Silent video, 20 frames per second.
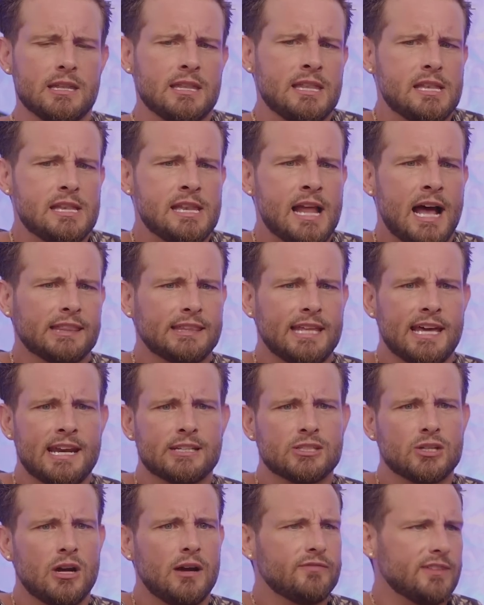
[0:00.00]
Not that
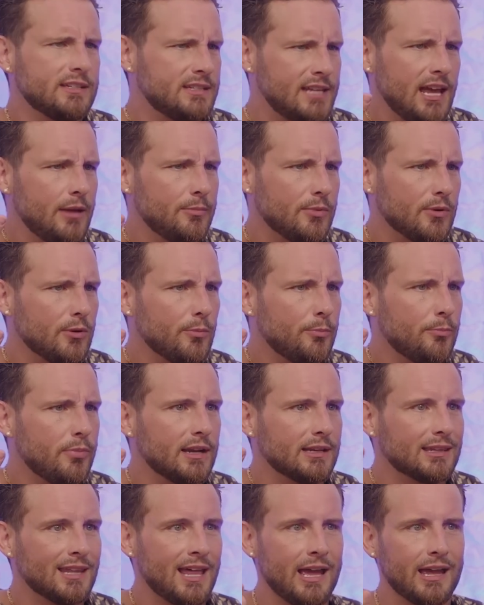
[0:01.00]
it's off the table,
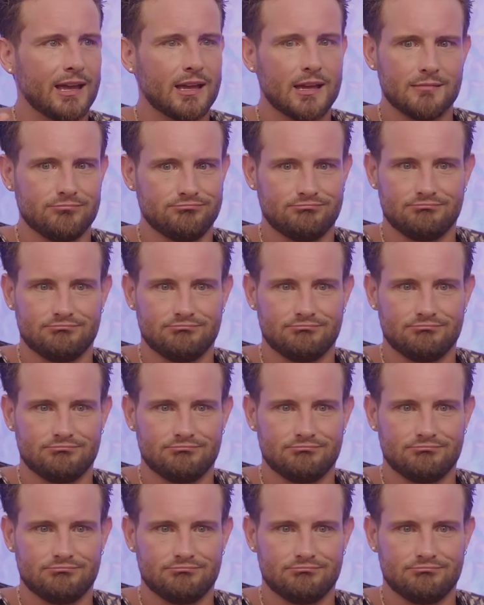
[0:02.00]
but like